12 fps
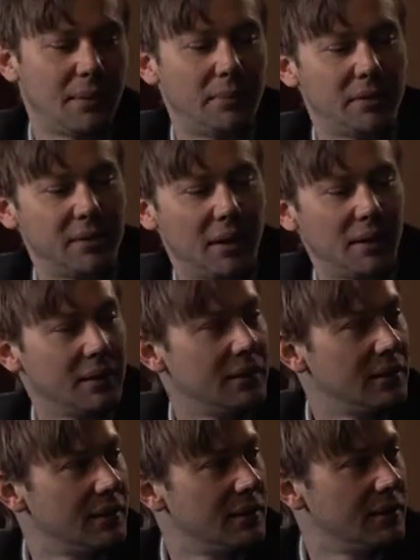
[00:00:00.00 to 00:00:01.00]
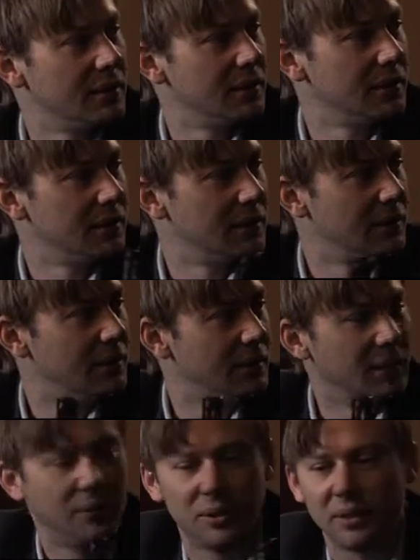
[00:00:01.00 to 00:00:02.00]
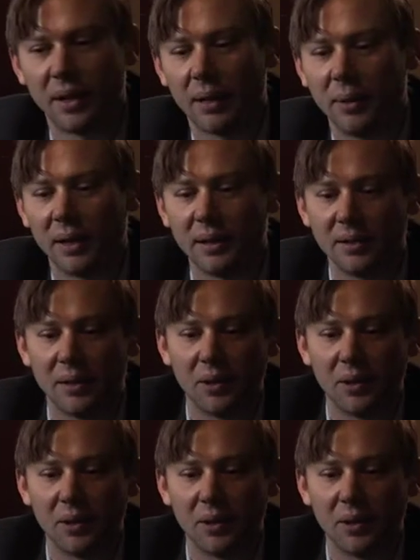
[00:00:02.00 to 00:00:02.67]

My mistake. There's a guy making